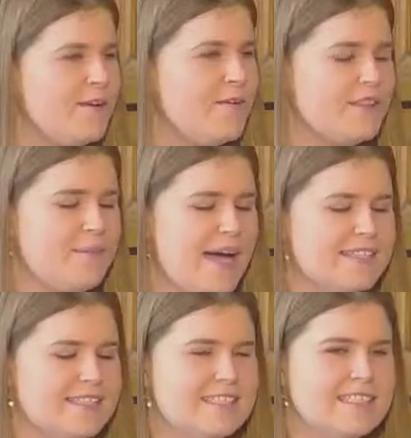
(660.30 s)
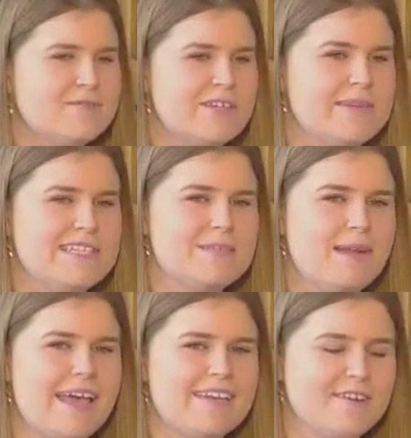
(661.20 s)
or the passages will be
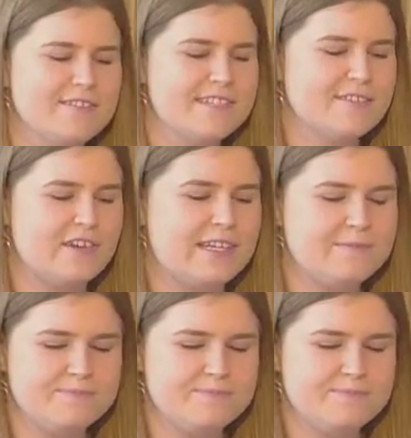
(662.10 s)
displayed on the screen.